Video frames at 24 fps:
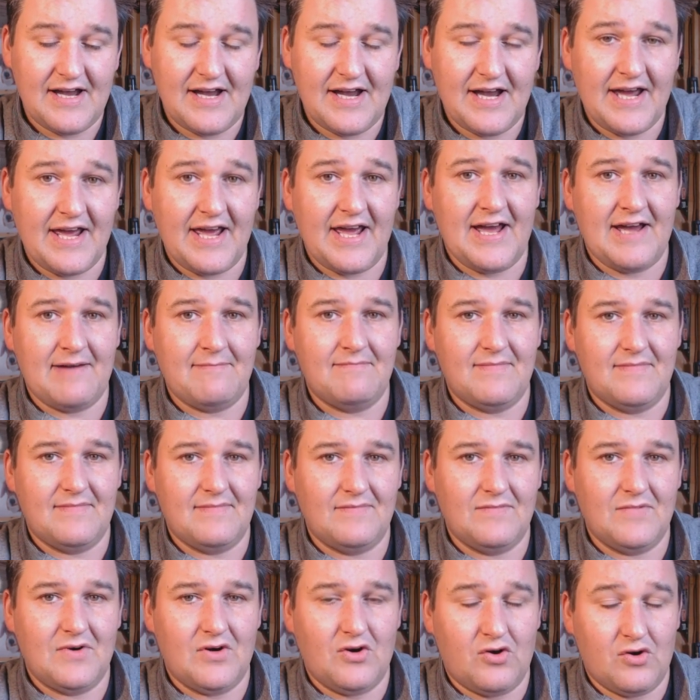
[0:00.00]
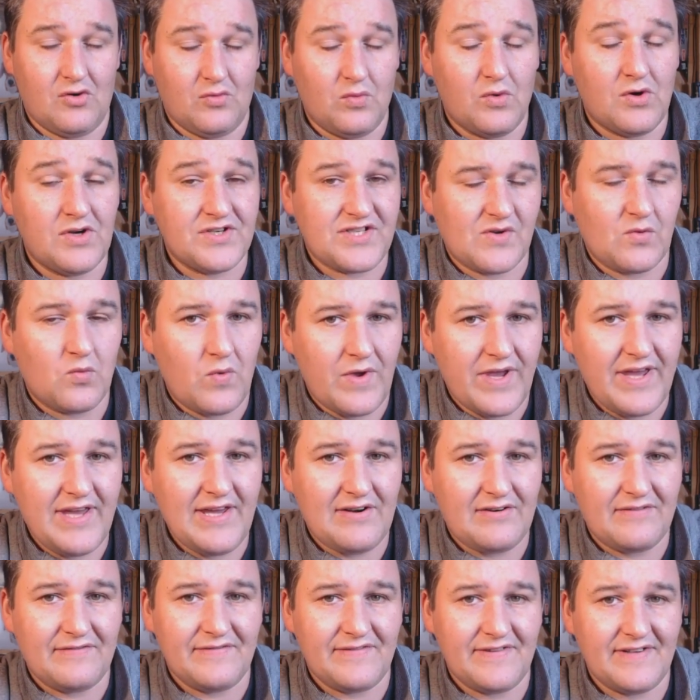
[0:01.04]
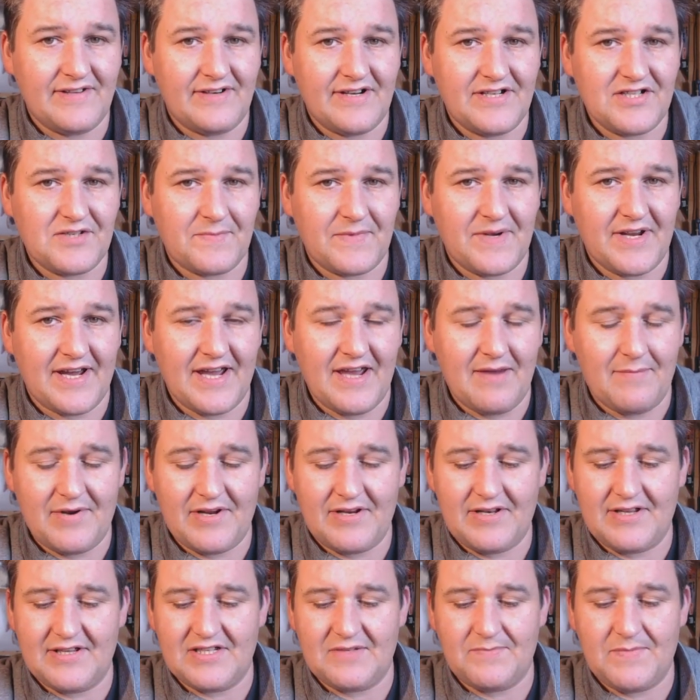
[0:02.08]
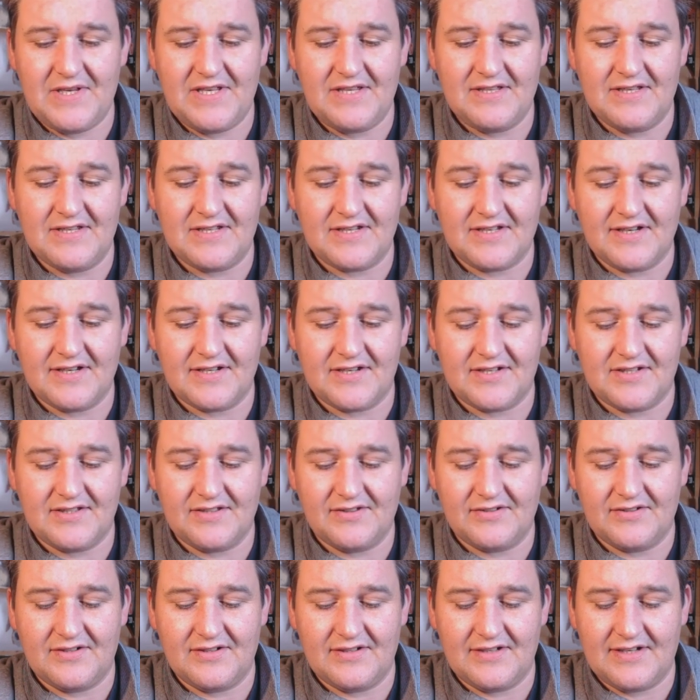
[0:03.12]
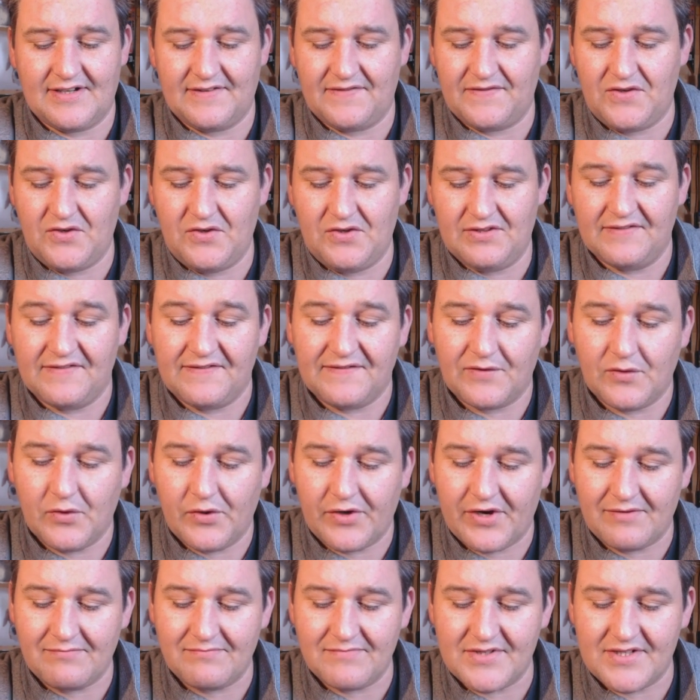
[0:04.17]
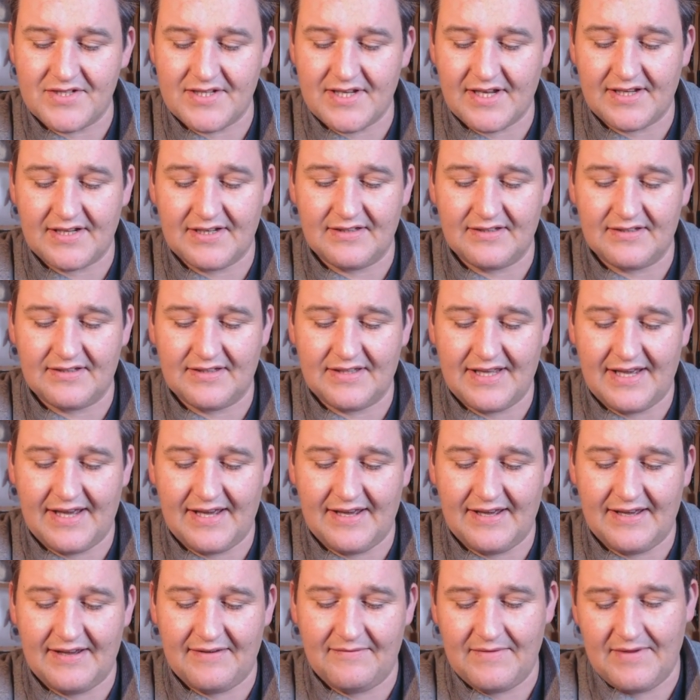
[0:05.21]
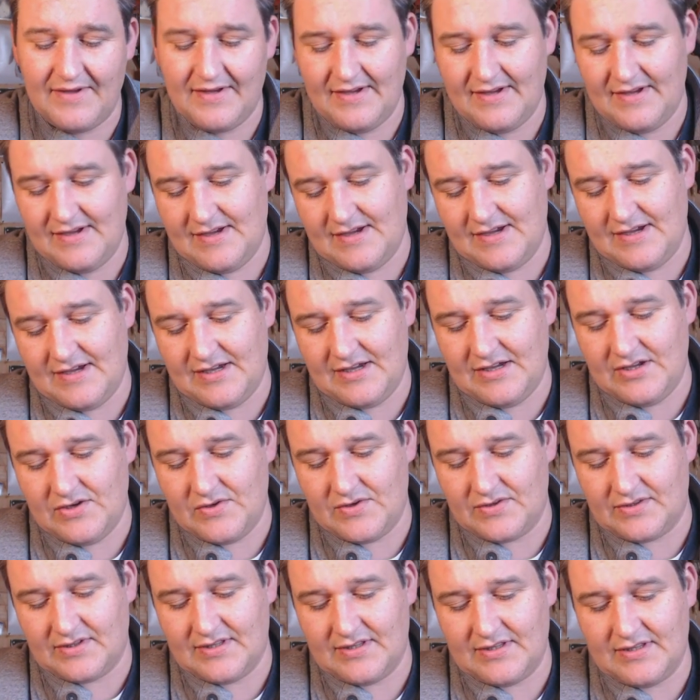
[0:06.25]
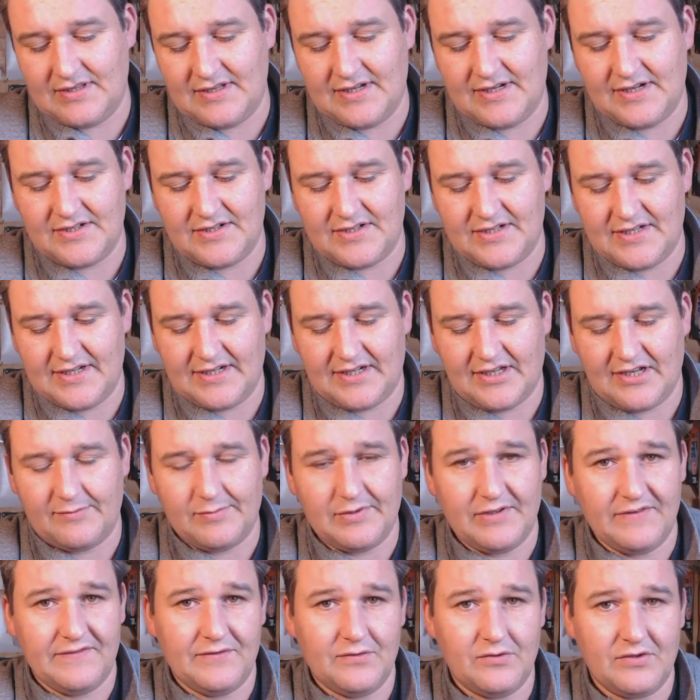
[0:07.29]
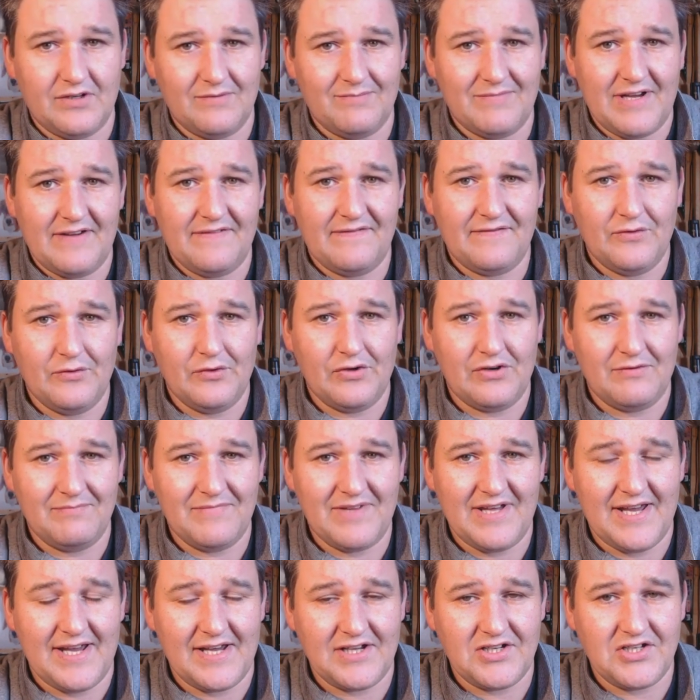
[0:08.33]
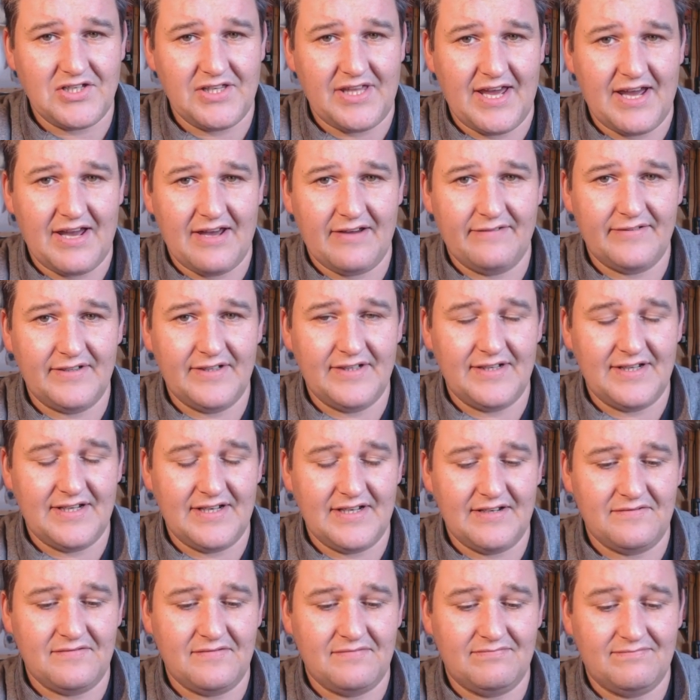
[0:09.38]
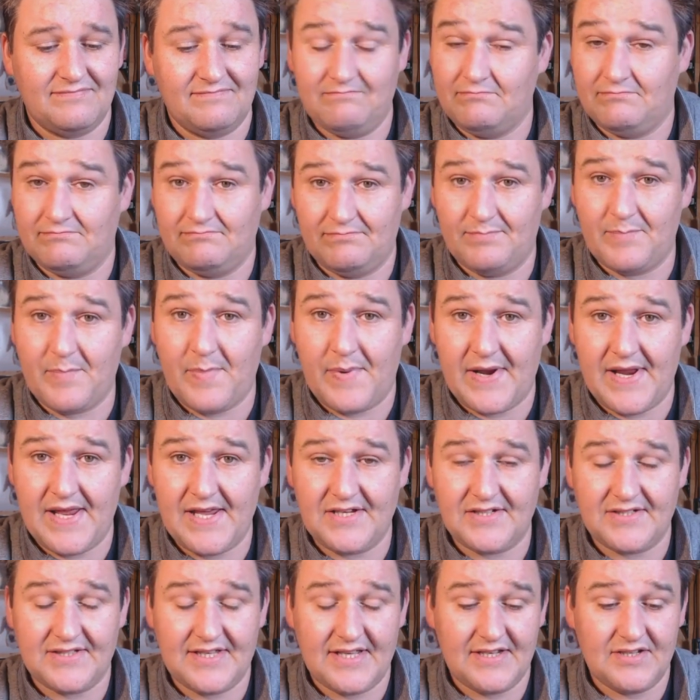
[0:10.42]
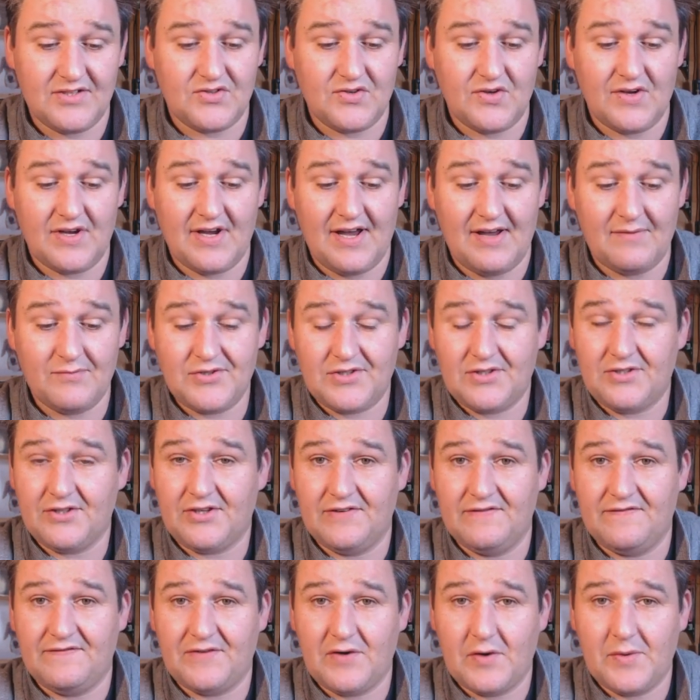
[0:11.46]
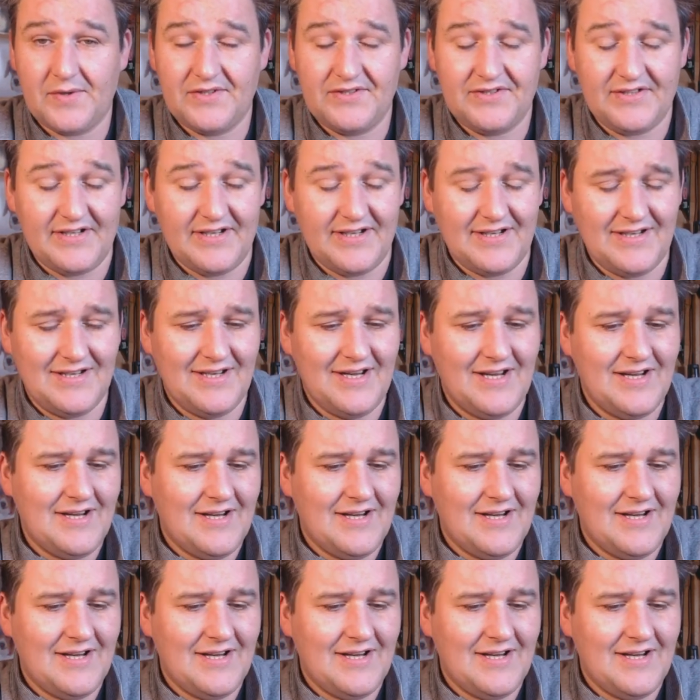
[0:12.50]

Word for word: I am, or was, aware of the Richman Hybrid. It's been discussed on a few of the forums, and you know, there's a couple of folk in my forum that actually have it and have praised it, so I was looking forward to it.